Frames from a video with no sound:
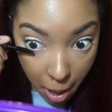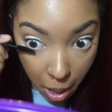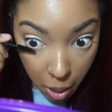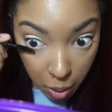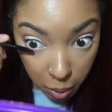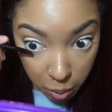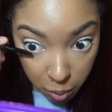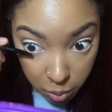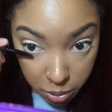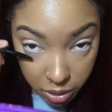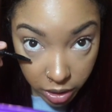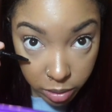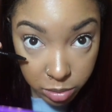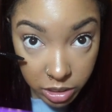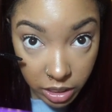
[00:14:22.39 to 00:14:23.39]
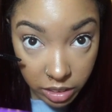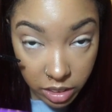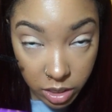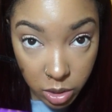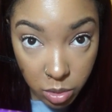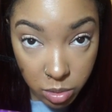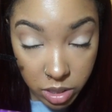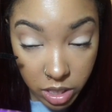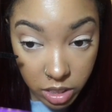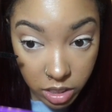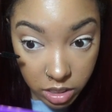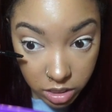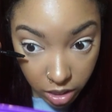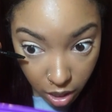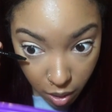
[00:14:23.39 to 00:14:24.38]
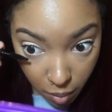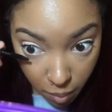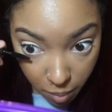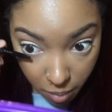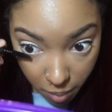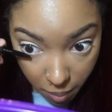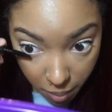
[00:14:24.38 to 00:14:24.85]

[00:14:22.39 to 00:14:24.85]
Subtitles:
And do the same technique you did at the top.